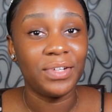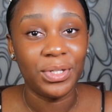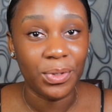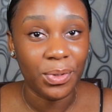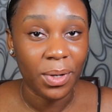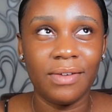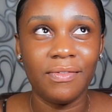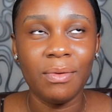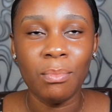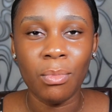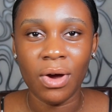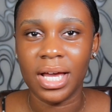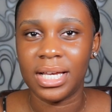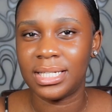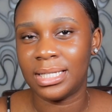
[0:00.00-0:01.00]
video giving
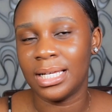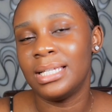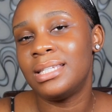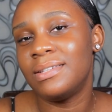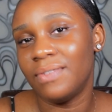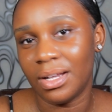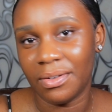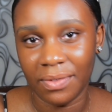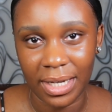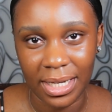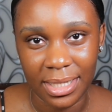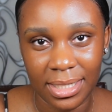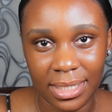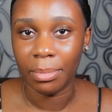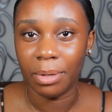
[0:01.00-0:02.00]
more extensive
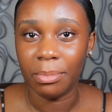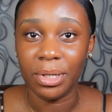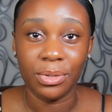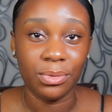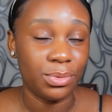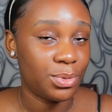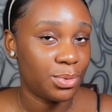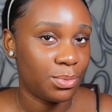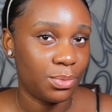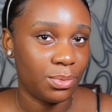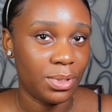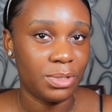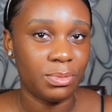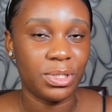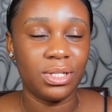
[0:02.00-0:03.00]
advice about medical
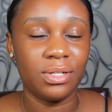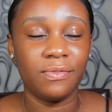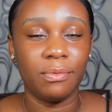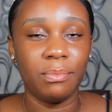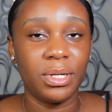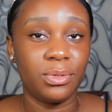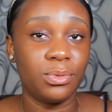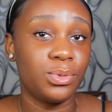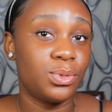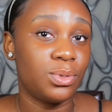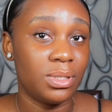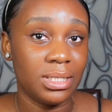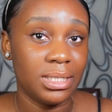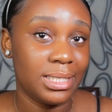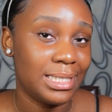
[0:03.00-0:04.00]
school, especially for medical
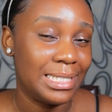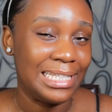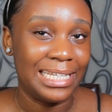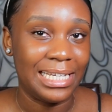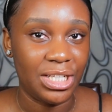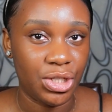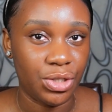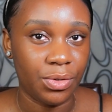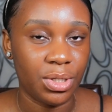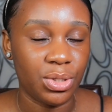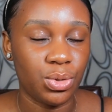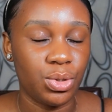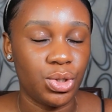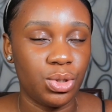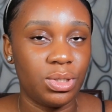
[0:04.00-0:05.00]
students in Nigeria.
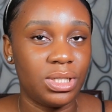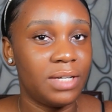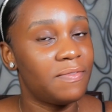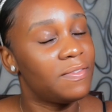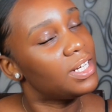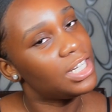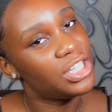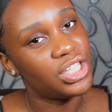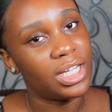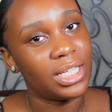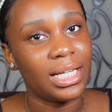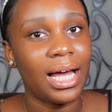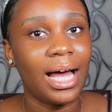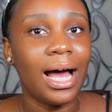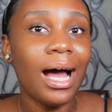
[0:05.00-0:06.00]
So you should definitely check
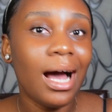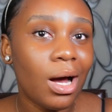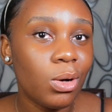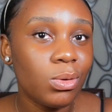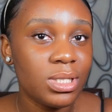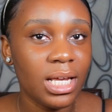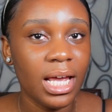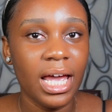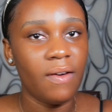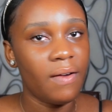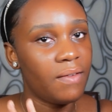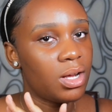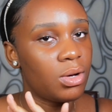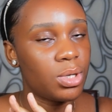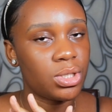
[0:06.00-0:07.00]
that out. If you
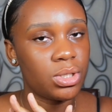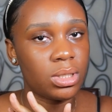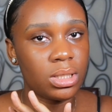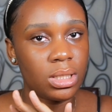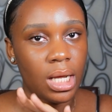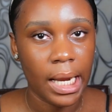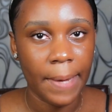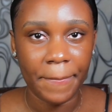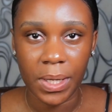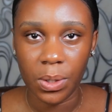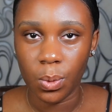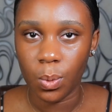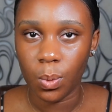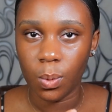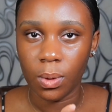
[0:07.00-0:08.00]
have any questions, let me
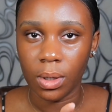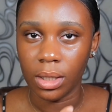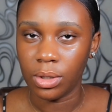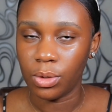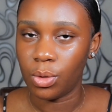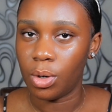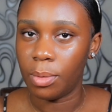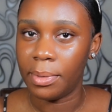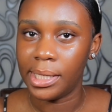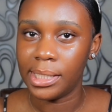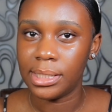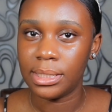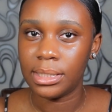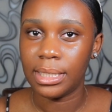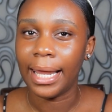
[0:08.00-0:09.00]
know in the
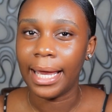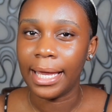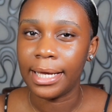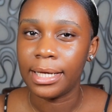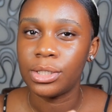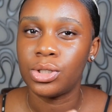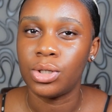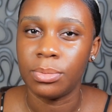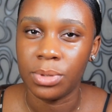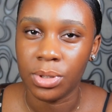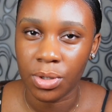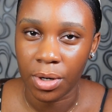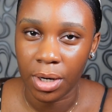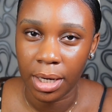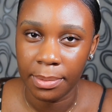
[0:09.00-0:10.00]
comments. Like,
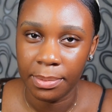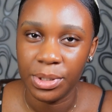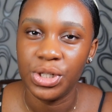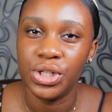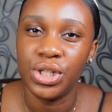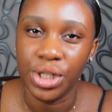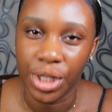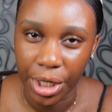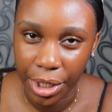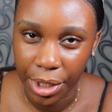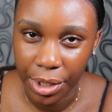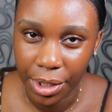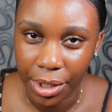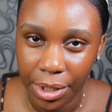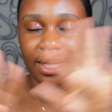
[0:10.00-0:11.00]
subscribe,
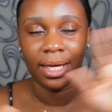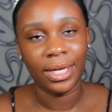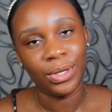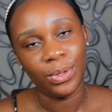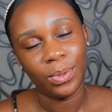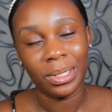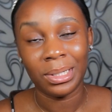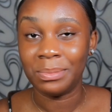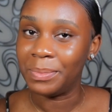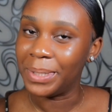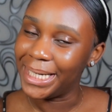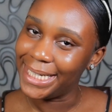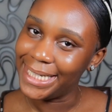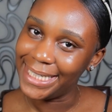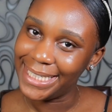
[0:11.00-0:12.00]
share. Thank you and
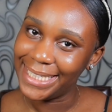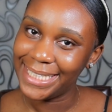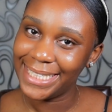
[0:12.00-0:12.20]
bye.